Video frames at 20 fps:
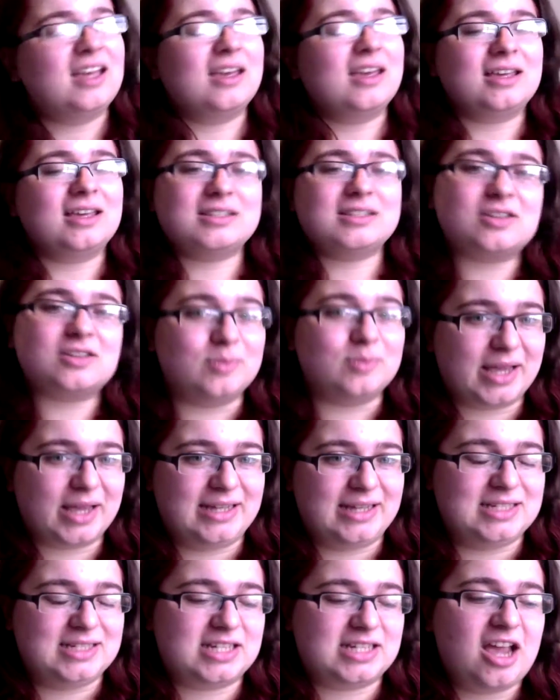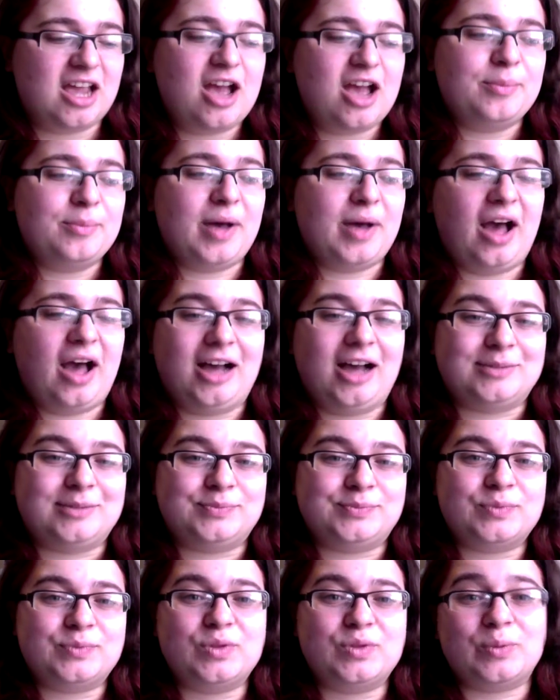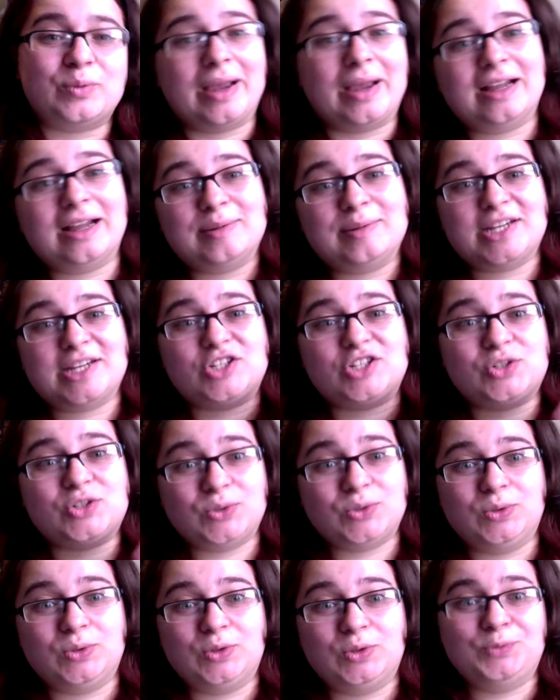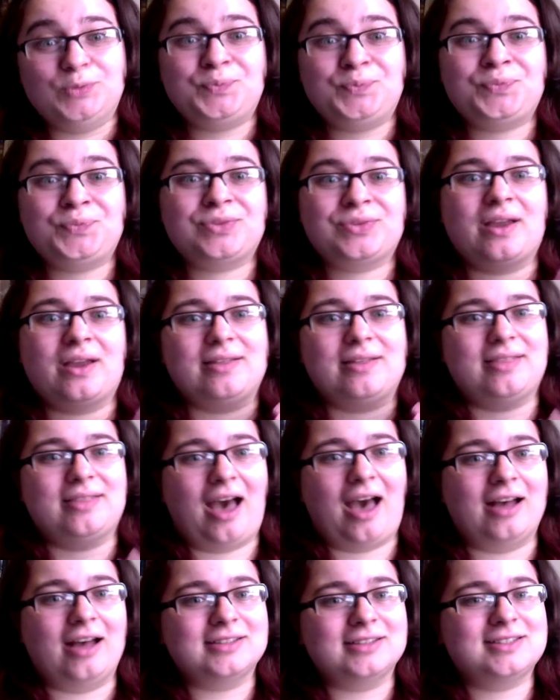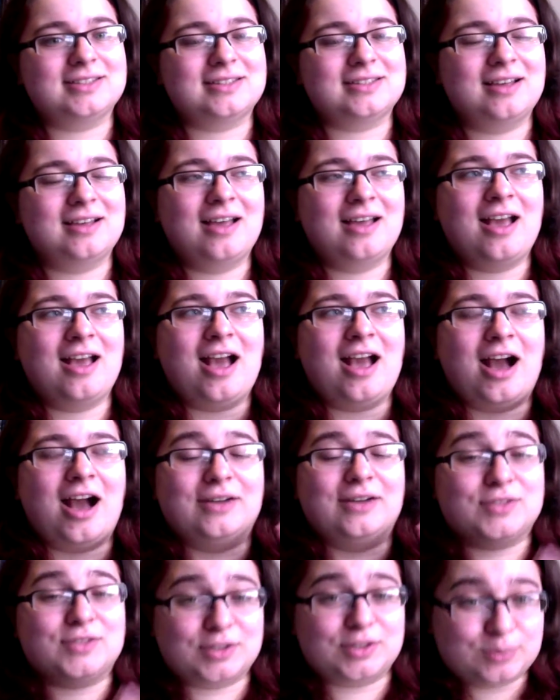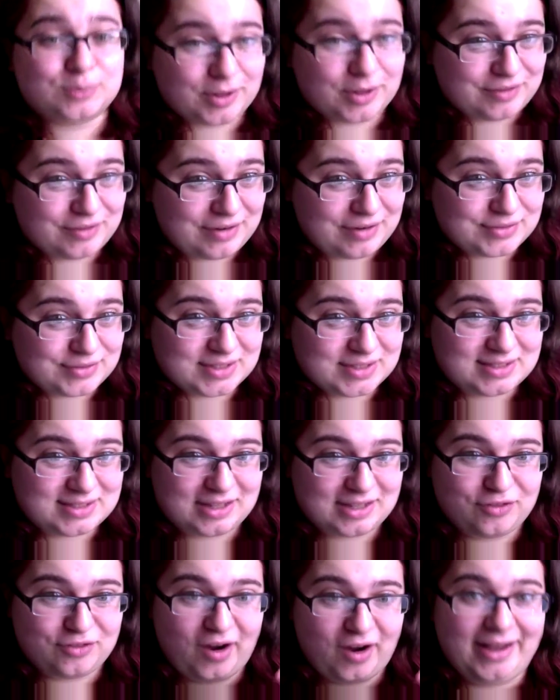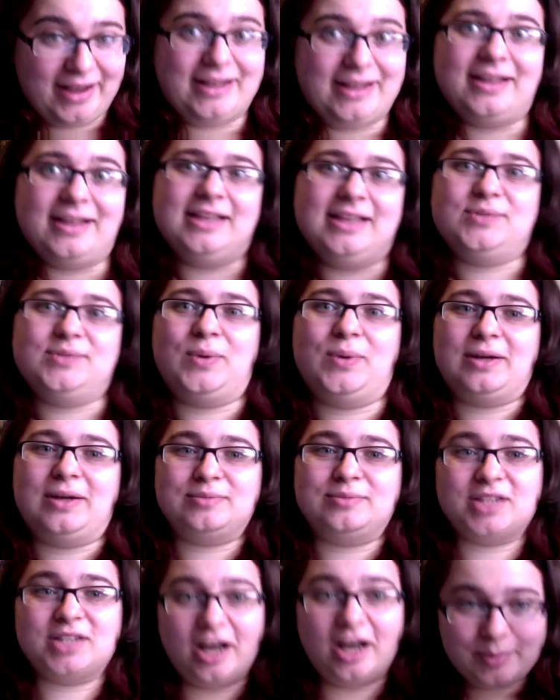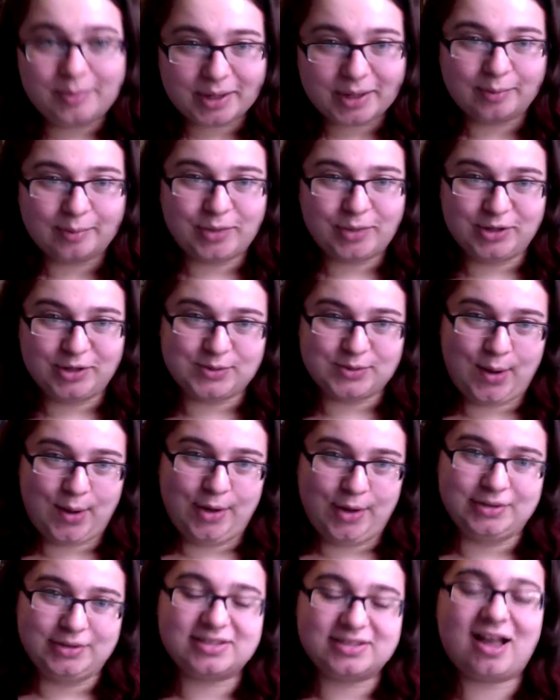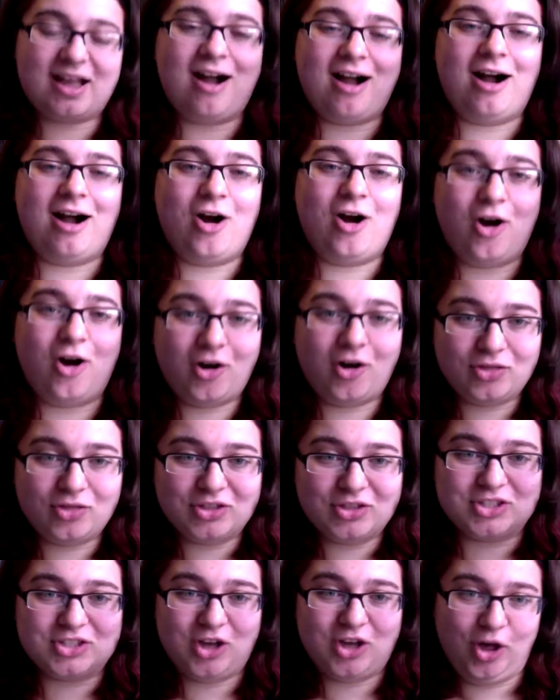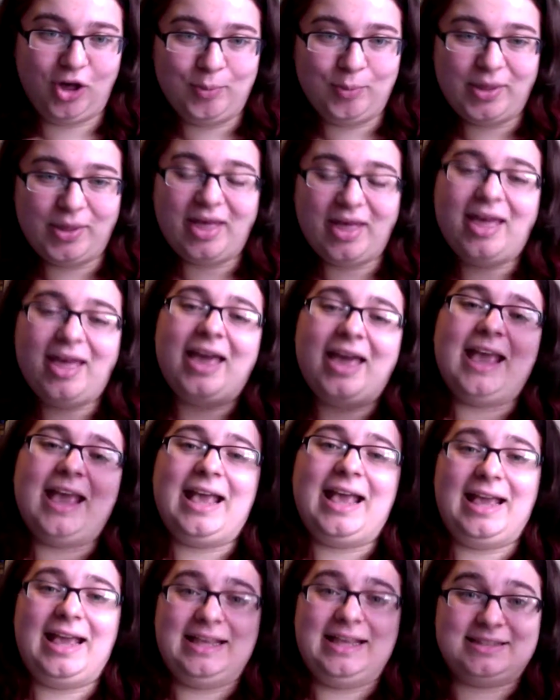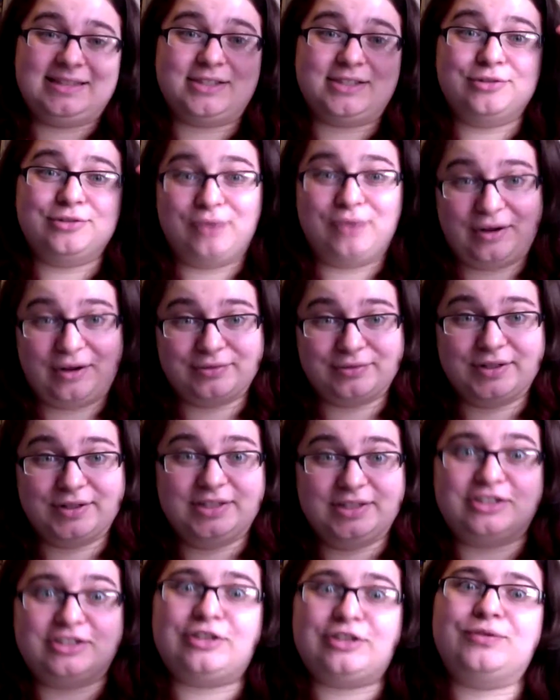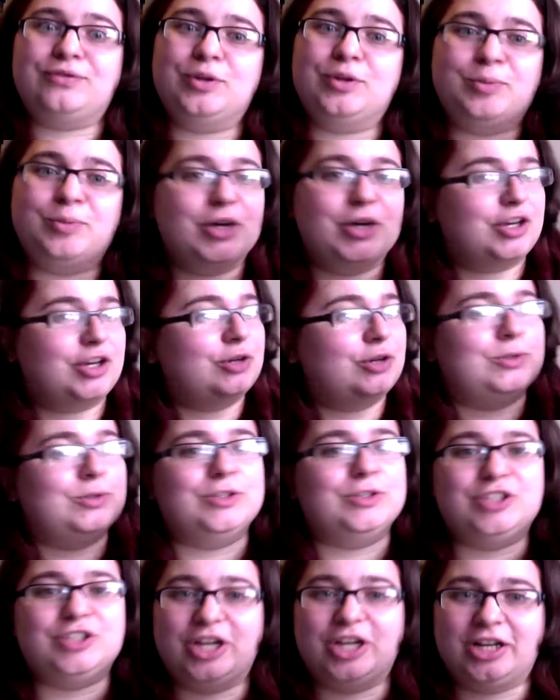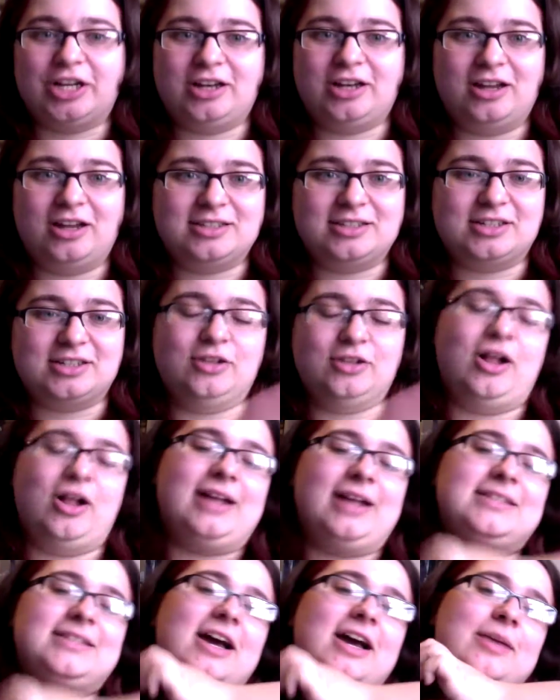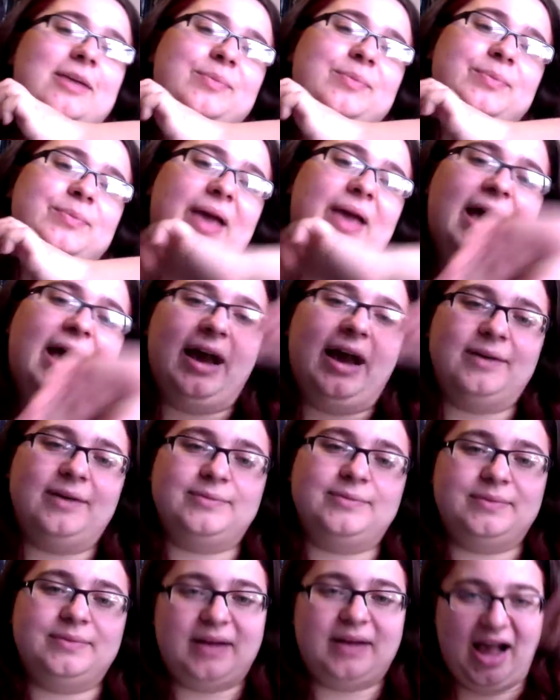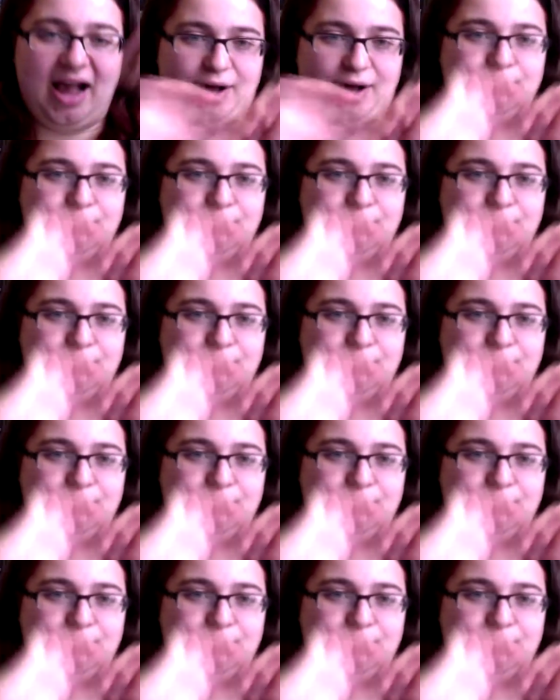gets complicated. But the way I make sure that I've done all my referencing right is when I'm typing up those quotes, on the top is the reference of the book or the journal article. I type it out